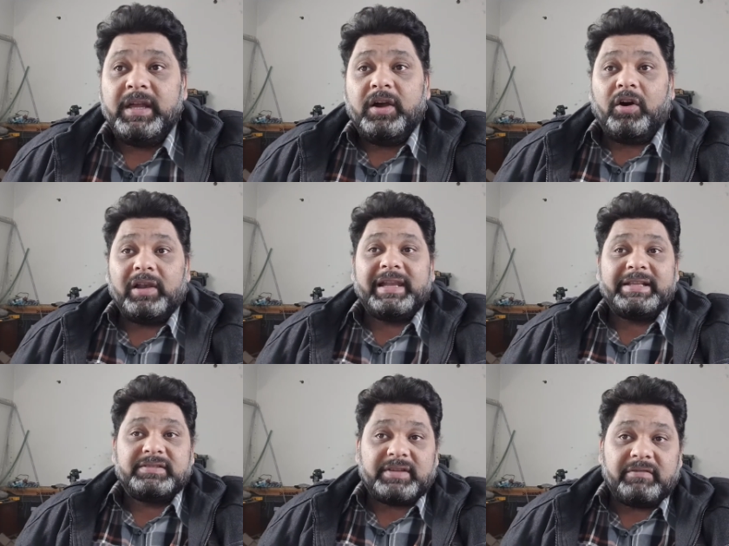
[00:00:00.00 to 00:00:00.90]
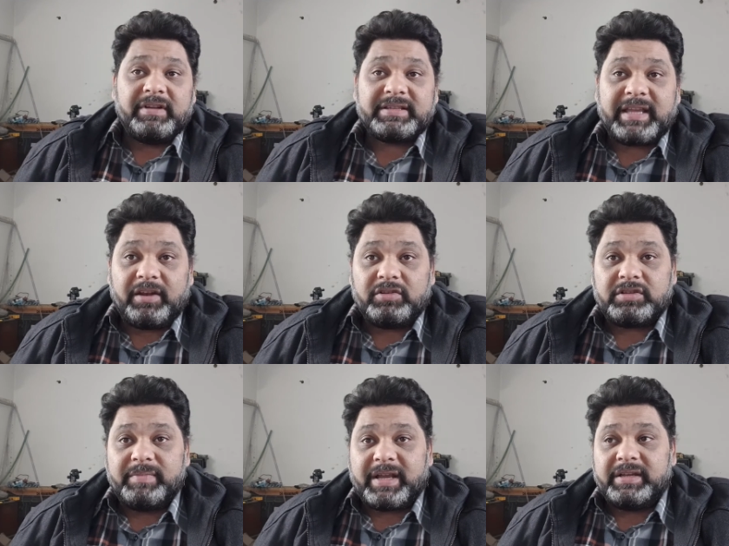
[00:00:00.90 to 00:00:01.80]
Online surveys can
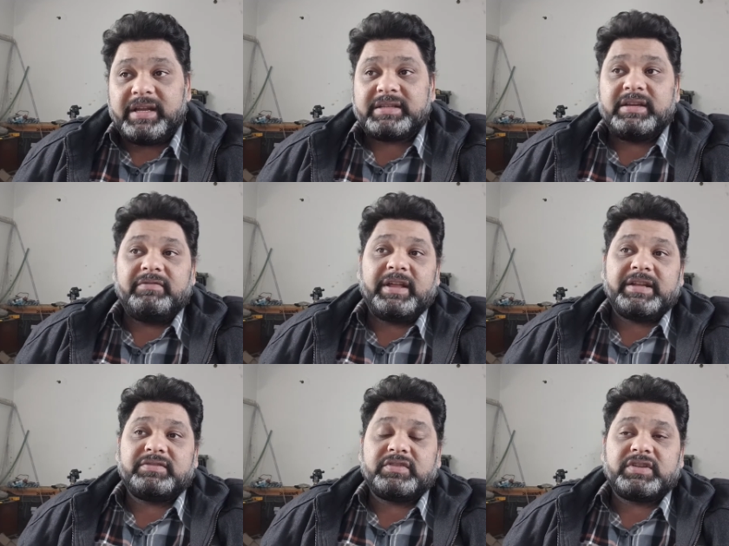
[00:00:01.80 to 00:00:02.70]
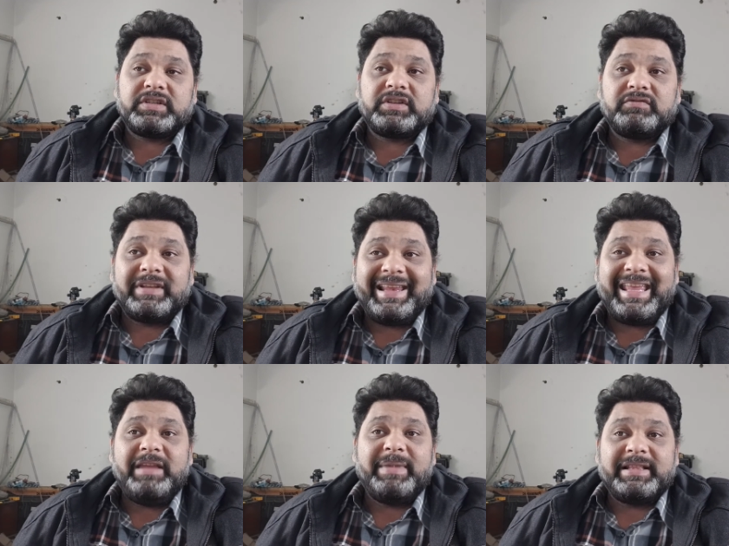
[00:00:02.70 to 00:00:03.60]
also be conducted, whereas researchers will
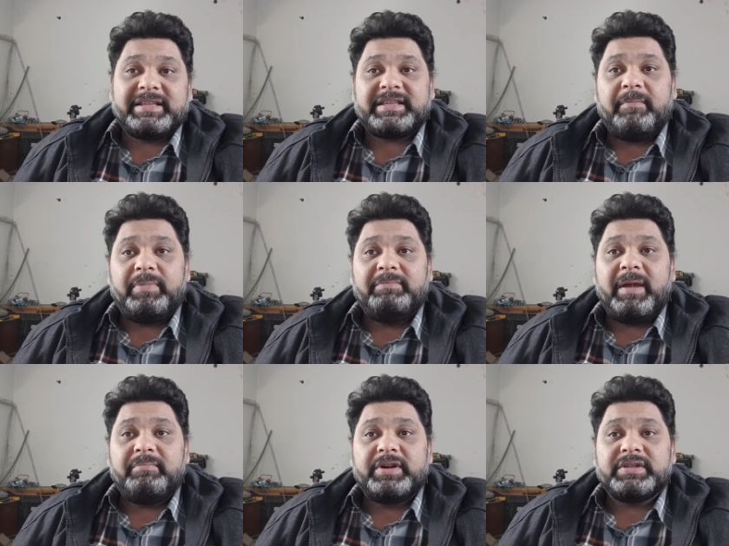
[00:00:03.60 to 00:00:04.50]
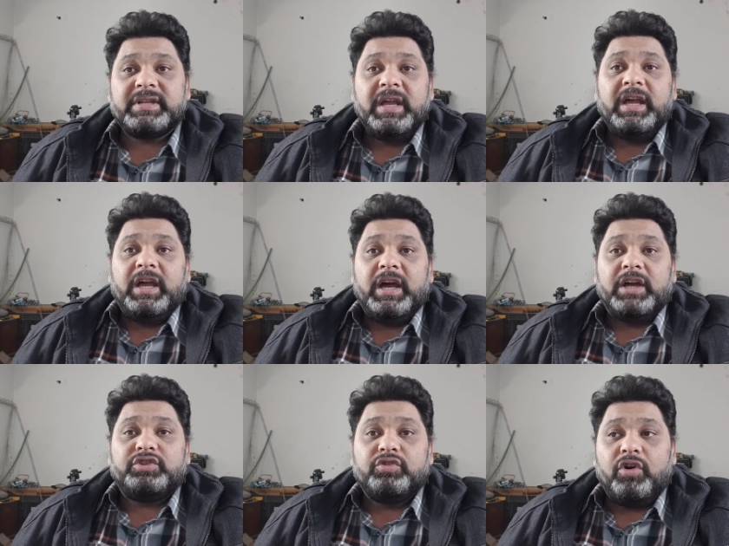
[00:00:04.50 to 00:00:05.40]
email the sample members
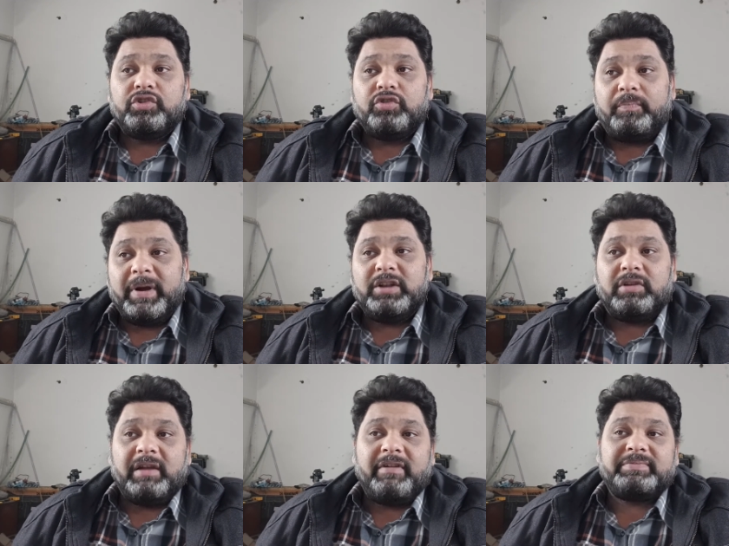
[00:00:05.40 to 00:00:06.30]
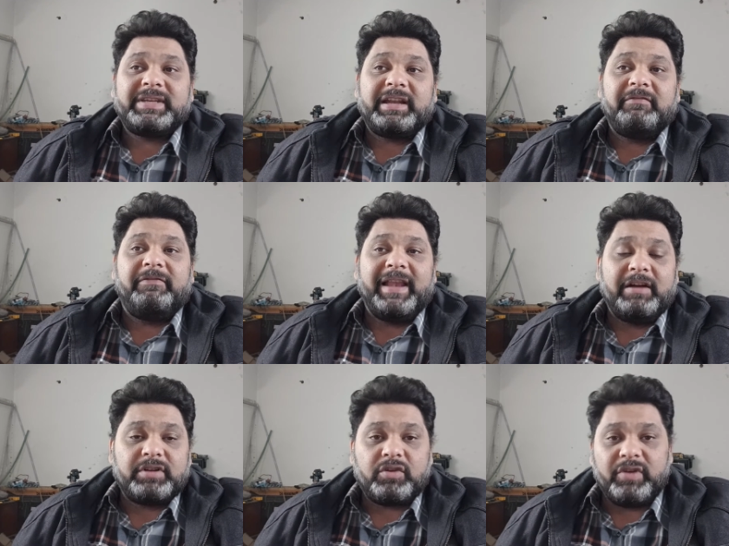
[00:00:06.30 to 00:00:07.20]
to go onto a particular website and fill
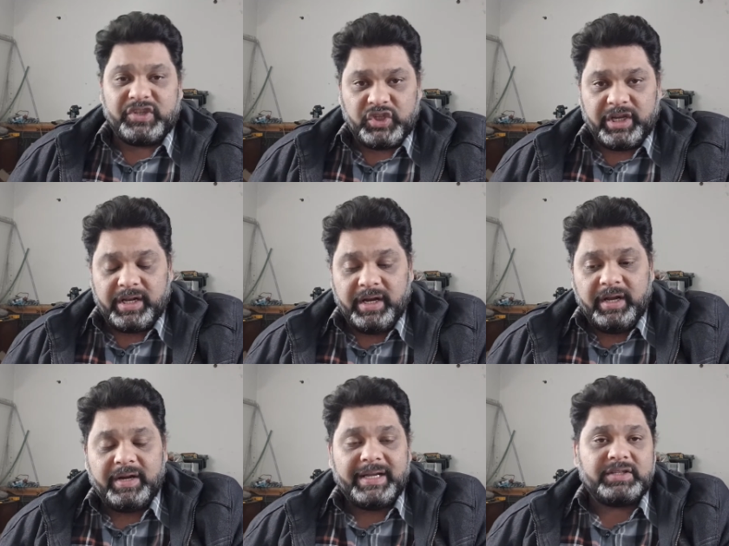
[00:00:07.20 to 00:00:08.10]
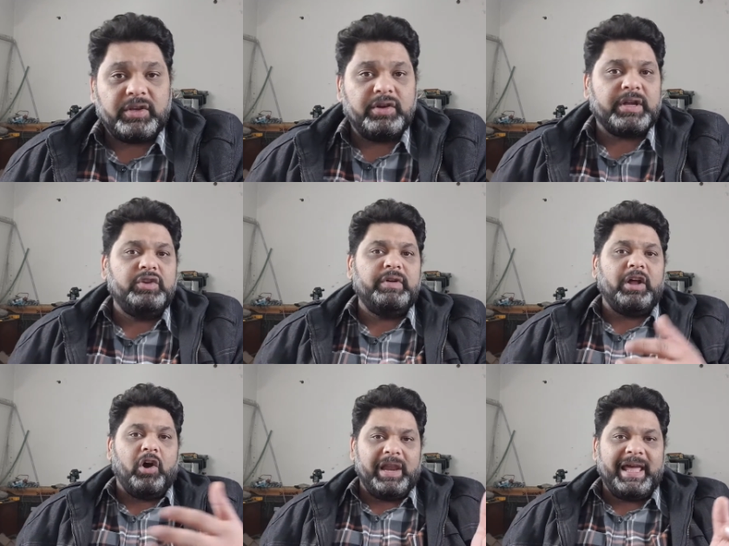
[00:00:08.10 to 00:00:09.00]
out a questionnaire, right? So you can do it
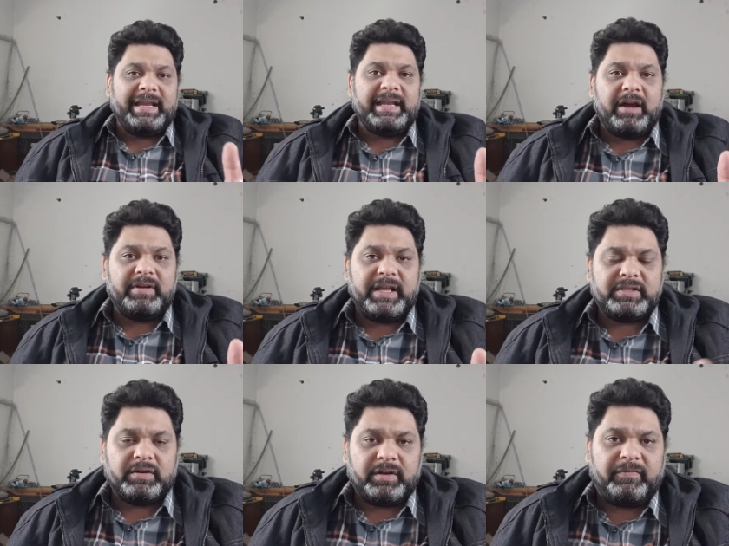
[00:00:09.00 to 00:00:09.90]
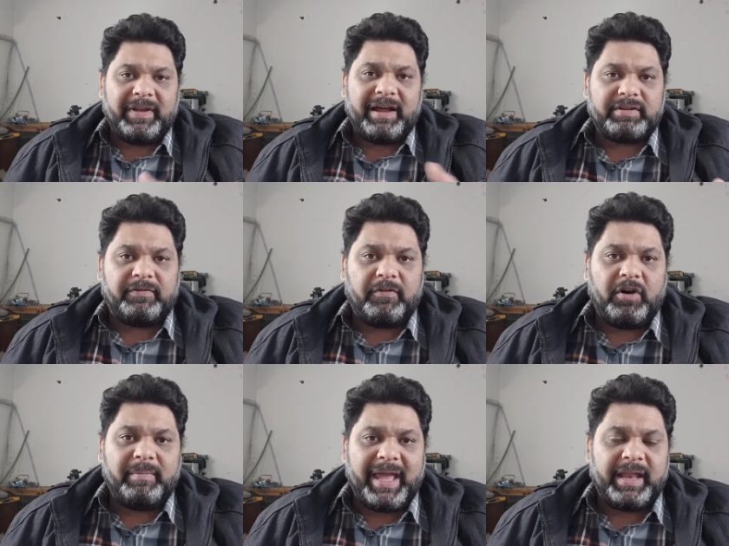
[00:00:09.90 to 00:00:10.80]
online nowadays. You can fill out a
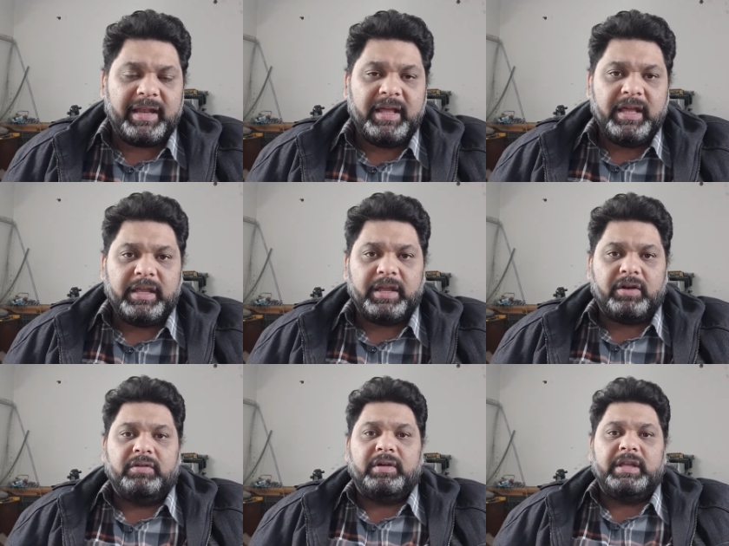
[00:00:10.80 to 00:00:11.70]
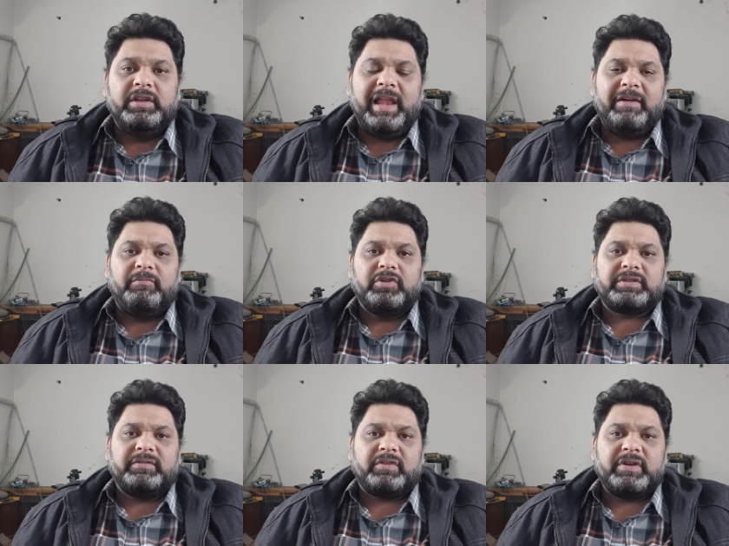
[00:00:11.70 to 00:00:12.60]
form, and you'll have most
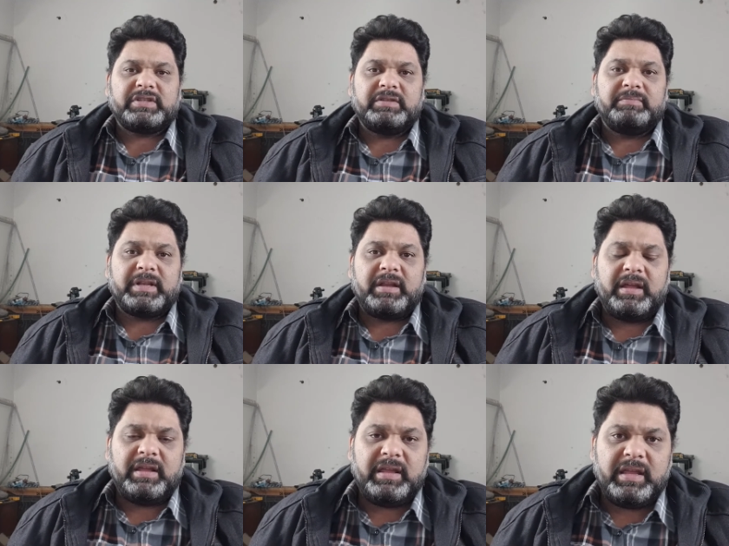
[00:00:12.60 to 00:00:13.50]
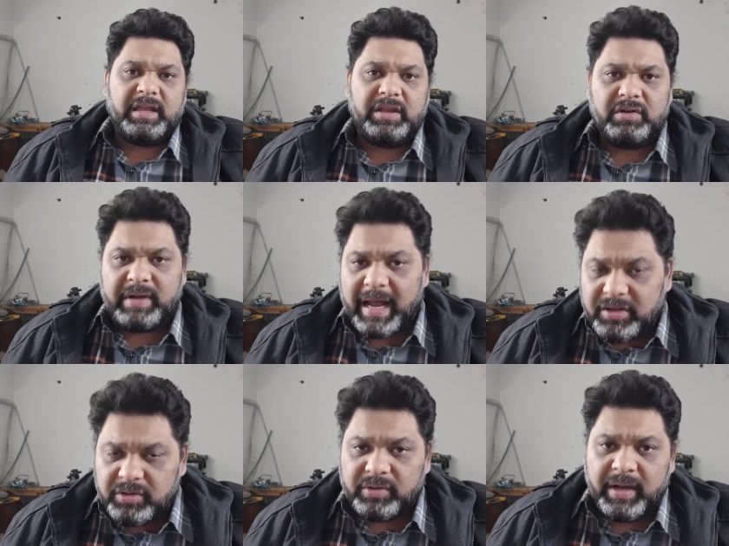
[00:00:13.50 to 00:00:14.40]
of the questions, but you
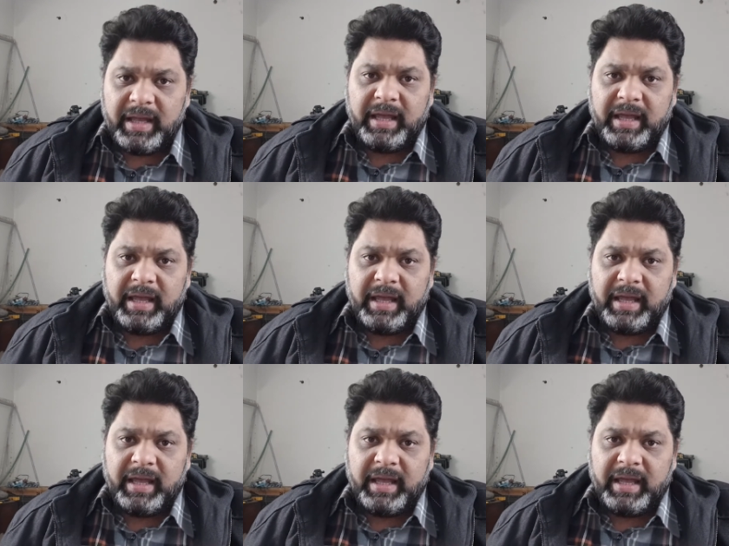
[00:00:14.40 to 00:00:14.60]
got to